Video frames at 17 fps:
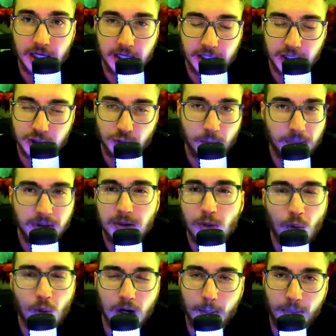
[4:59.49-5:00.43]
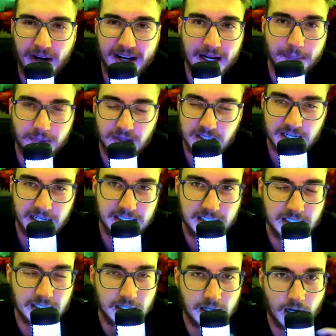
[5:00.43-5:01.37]
Because when people want to bring up this
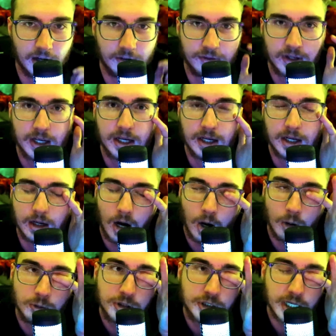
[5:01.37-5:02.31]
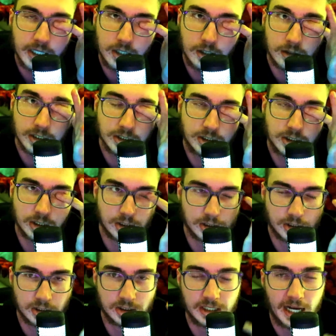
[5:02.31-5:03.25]
idea of, oh, gender is just a
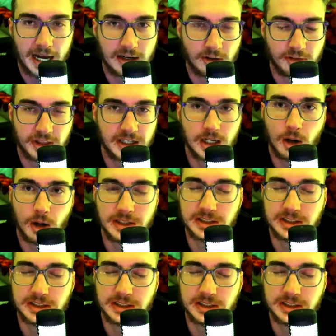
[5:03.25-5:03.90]
societal thing, no, it's